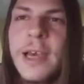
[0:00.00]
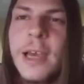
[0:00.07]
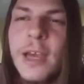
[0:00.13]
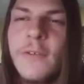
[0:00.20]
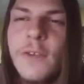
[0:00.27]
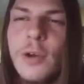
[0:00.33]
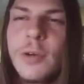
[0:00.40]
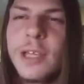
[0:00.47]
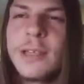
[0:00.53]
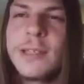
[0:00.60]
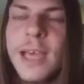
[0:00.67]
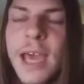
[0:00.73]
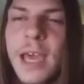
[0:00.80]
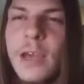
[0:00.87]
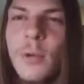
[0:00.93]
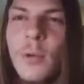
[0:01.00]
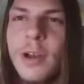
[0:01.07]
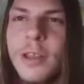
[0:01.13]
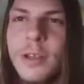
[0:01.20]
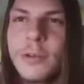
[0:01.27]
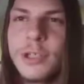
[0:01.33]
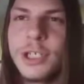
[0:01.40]
if you can take one
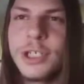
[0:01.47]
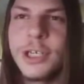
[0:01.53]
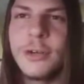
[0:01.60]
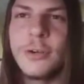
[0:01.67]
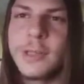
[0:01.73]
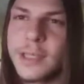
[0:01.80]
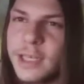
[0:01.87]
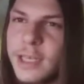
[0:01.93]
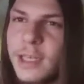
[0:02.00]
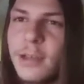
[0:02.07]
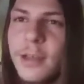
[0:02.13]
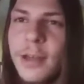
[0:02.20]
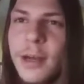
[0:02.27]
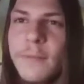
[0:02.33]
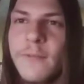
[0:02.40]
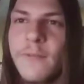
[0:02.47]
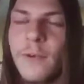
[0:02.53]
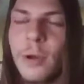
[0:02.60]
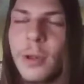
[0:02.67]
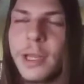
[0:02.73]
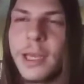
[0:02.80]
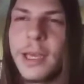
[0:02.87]
of those shields, heal it up
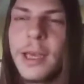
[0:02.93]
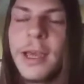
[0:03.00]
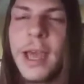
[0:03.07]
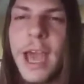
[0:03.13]
fully,